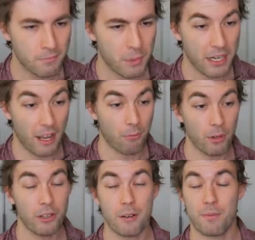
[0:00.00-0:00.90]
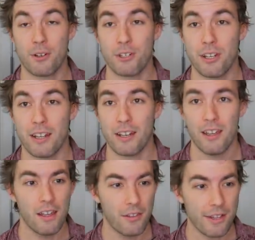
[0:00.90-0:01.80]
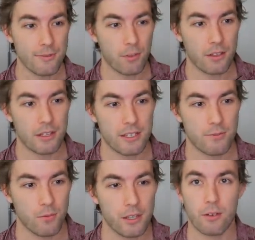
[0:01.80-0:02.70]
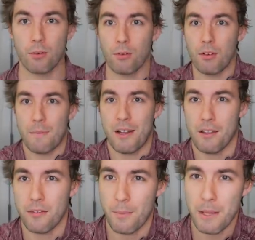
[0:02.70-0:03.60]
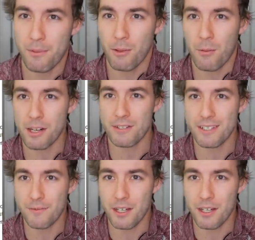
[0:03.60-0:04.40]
But I really appreciate, that's one thing that's really cool about the people that watch these